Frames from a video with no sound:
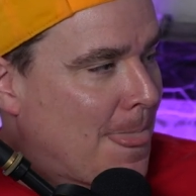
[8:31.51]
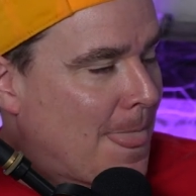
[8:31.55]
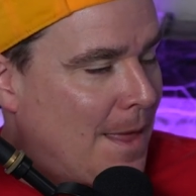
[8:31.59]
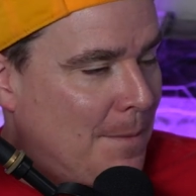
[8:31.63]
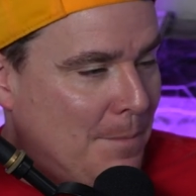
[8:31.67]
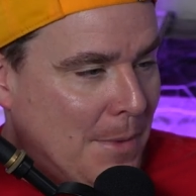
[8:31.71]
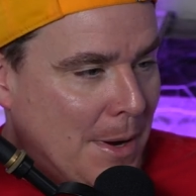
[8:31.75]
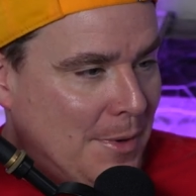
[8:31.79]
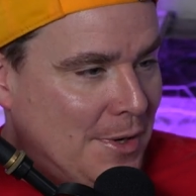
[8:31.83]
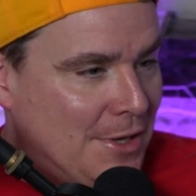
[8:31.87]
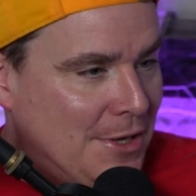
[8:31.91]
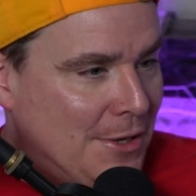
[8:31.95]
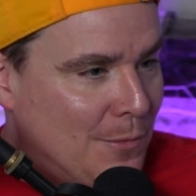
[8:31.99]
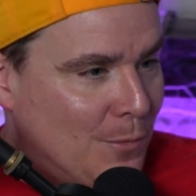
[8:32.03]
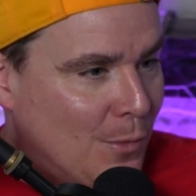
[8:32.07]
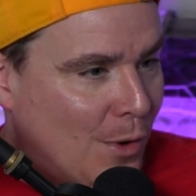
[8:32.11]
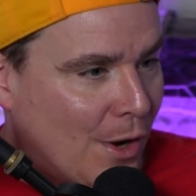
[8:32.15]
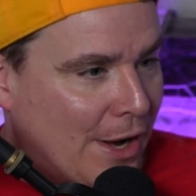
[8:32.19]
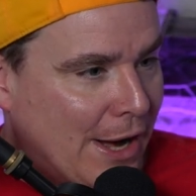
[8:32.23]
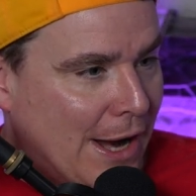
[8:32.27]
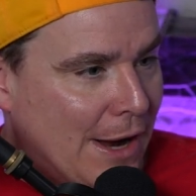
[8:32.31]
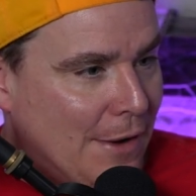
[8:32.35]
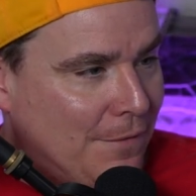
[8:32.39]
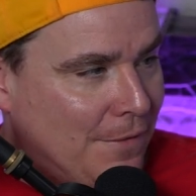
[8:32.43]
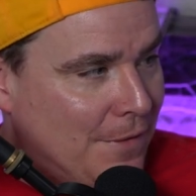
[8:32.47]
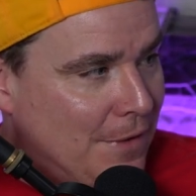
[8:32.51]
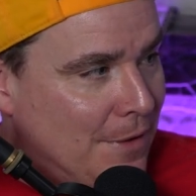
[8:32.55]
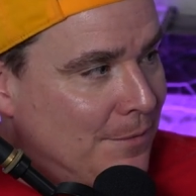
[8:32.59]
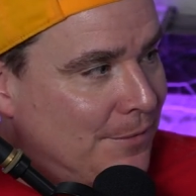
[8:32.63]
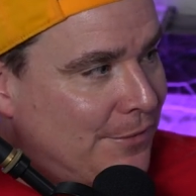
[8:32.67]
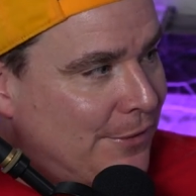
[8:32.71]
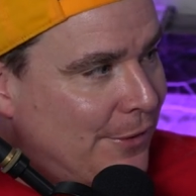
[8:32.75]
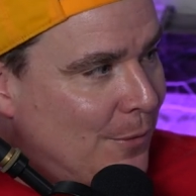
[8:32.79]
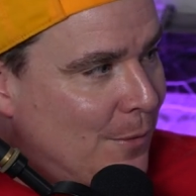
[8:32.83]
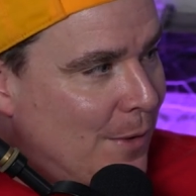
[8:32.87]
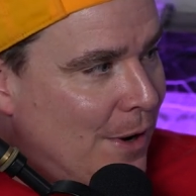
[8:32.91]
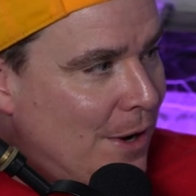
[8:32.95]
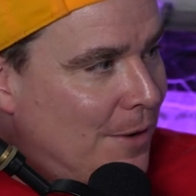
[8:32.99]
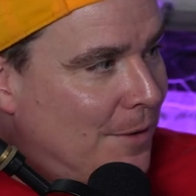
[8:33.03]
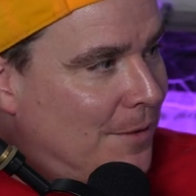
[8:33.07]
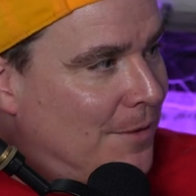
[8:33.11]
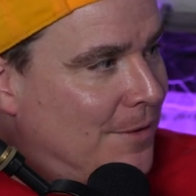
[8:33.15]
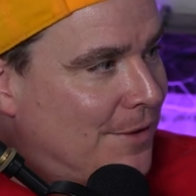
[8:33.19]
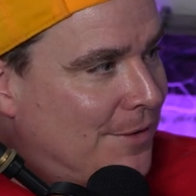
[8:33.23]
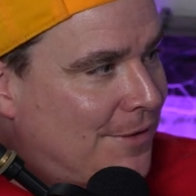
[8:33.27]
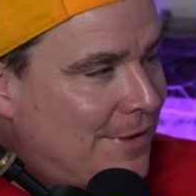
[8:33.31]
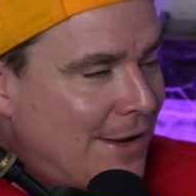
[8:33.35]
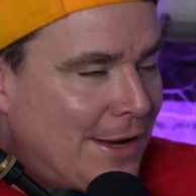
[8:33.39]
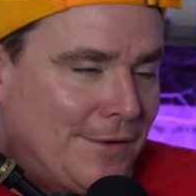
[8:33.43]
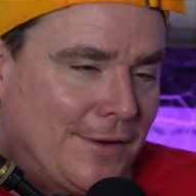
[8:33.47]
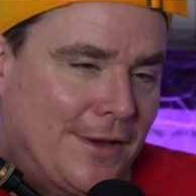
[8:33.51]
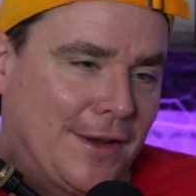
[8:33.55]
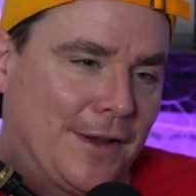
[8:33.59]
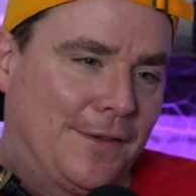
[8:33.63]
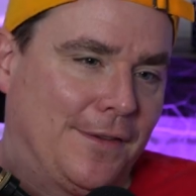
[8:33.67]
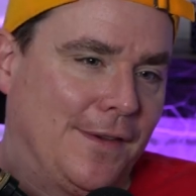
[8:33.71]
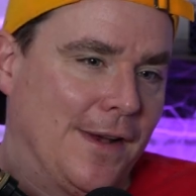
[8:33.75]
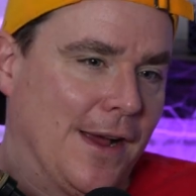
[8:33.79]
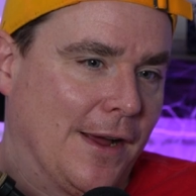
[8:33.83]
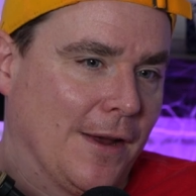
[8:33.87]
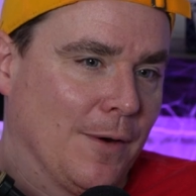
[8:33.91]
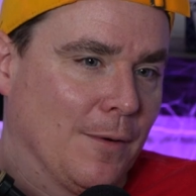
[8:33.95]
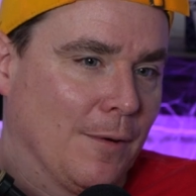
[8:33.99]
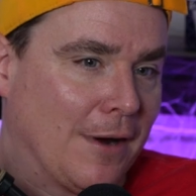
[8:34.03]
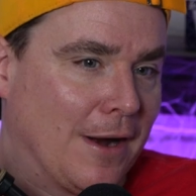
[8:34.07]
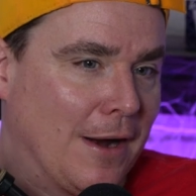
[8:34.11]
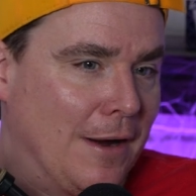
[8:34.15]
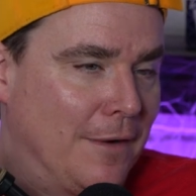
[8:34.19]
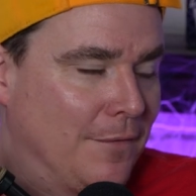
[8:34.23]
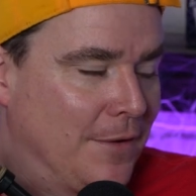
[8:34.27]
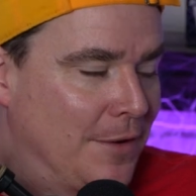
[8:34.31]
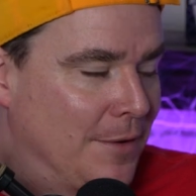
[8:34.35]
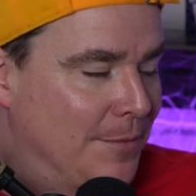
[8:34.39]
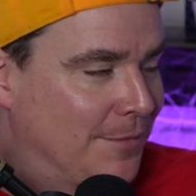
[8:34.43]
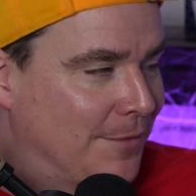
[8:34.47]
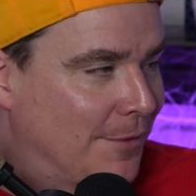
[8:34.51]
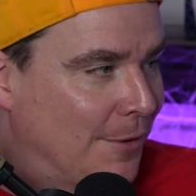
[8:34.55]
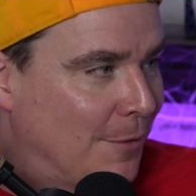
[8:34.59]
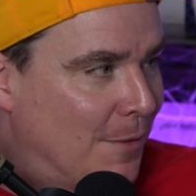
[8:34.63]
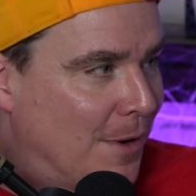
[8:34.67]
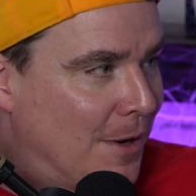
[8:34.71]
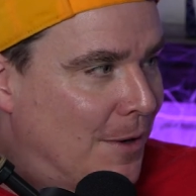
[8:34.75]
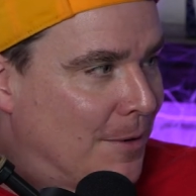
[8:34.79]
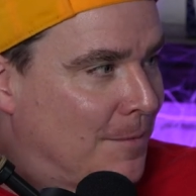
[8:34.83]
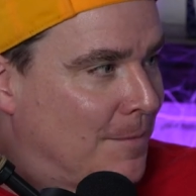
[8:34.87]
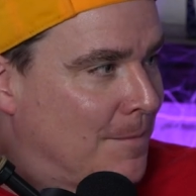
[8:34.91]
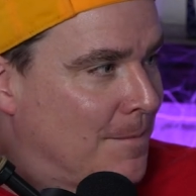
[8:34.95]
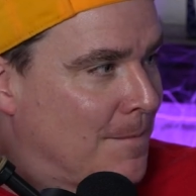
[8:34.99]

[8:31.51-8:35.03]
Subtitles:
Maybe it didn't work out for them so well. Sounds like it's not going to work out for them so well.